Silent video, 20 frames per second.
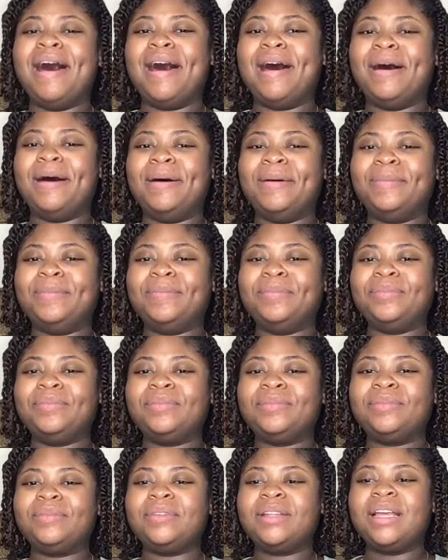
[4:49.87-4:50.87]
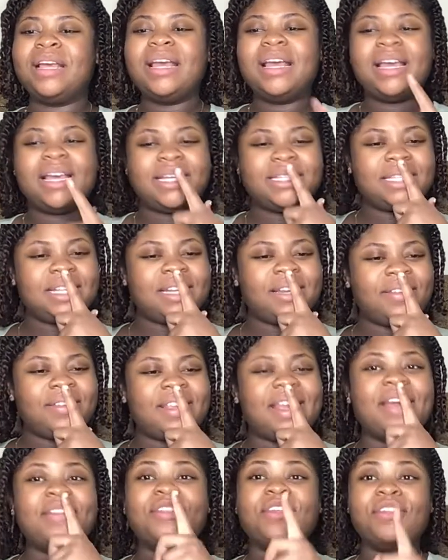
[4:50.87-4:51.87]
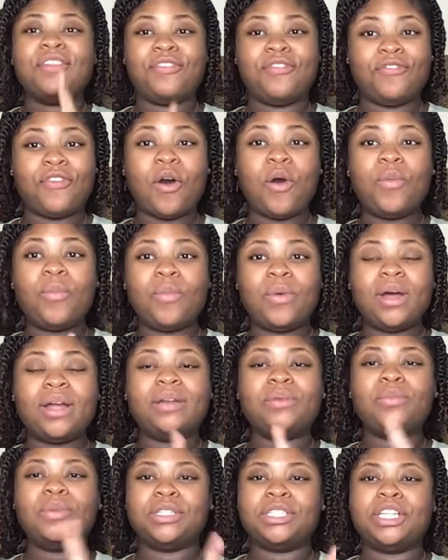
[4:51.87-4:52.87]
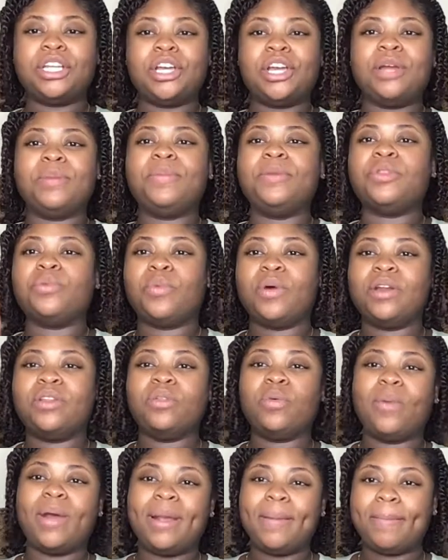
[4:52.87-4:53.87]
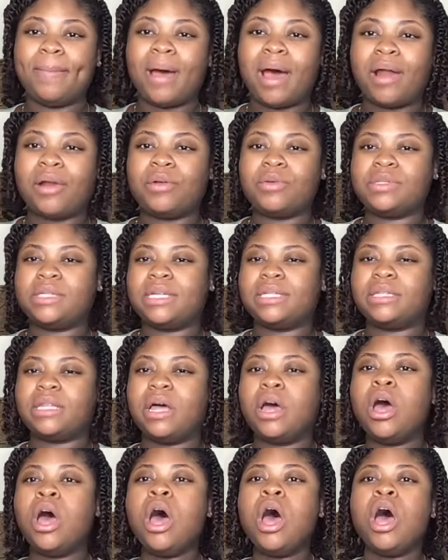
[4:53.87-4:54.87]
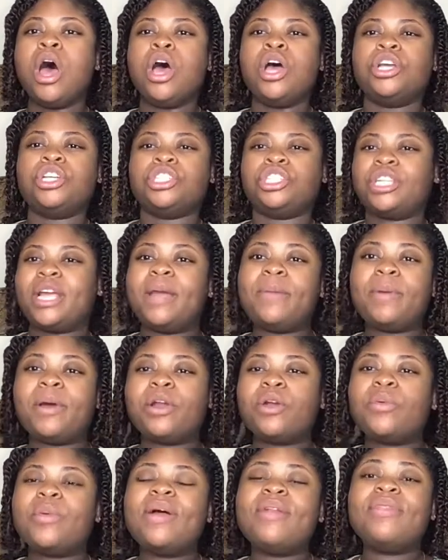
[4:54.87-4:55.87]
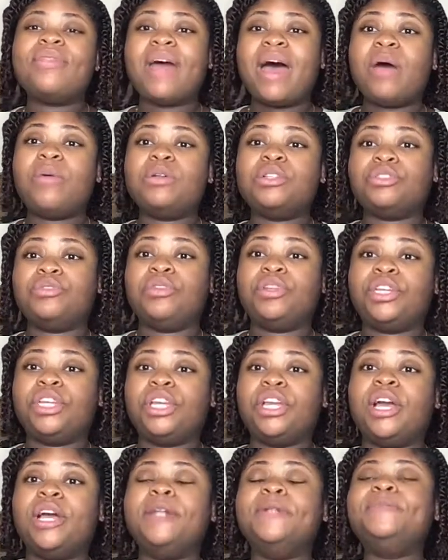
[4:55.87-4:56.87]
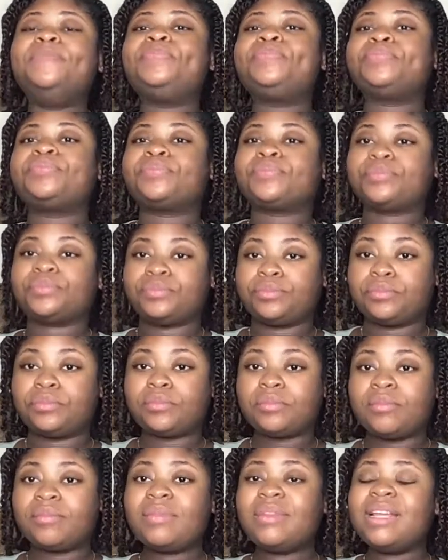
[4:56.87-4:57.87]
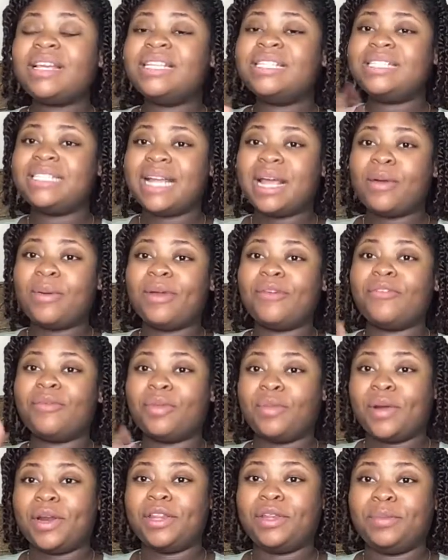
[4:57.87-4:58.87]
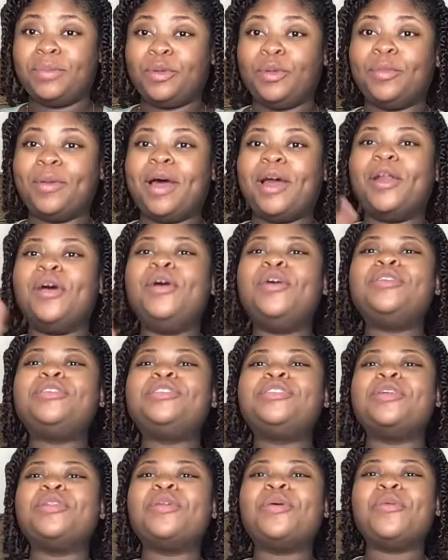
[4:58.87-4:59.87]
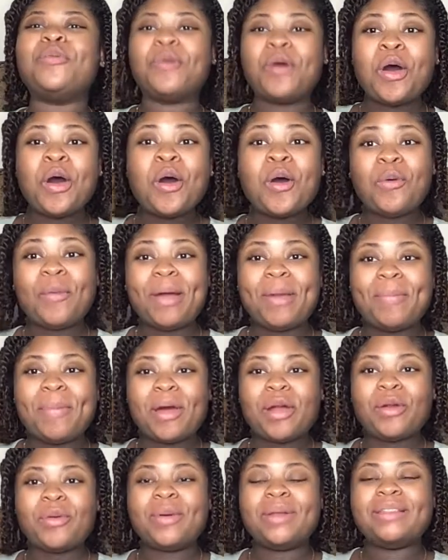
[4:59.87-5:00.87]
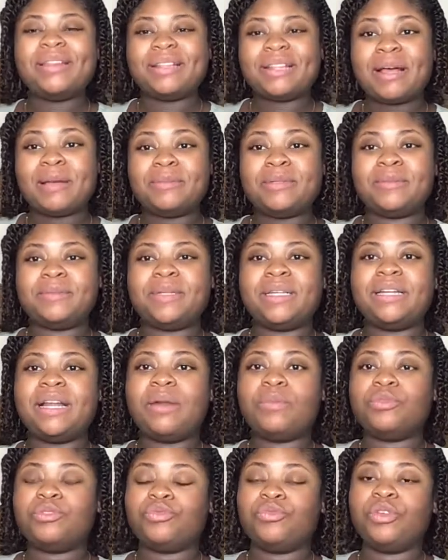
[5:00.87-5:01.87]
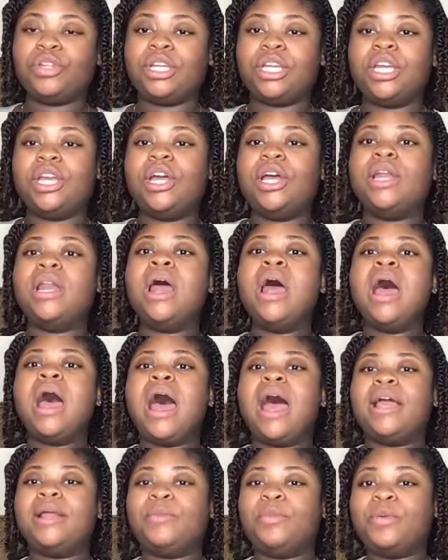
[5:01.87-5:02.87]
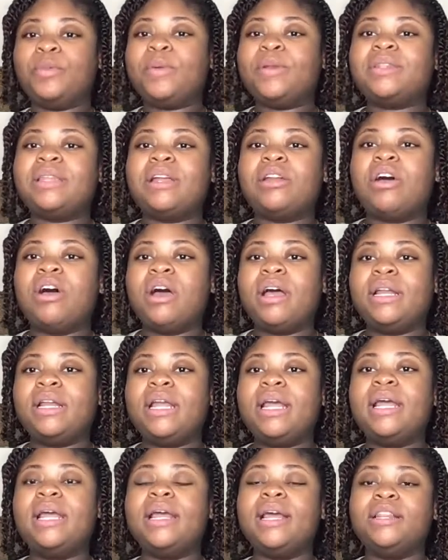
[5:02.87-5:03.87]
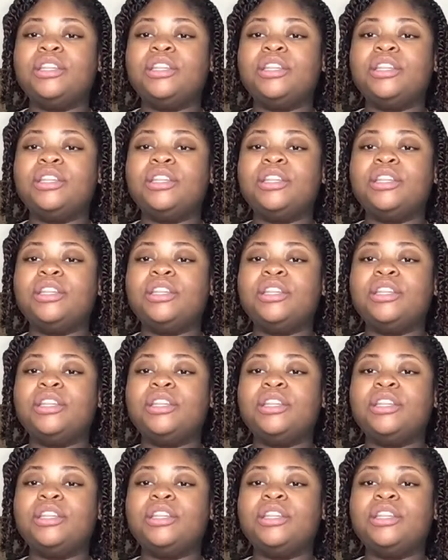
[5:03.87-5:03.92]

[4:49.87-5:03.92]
um, is it, yeah, the foam one wasn't good, but the one in the white bottle is like the shea butter one. That one's really good stay away from the one in the blue bottle. so the white bottle one that comes upside down was really good. I would put that on in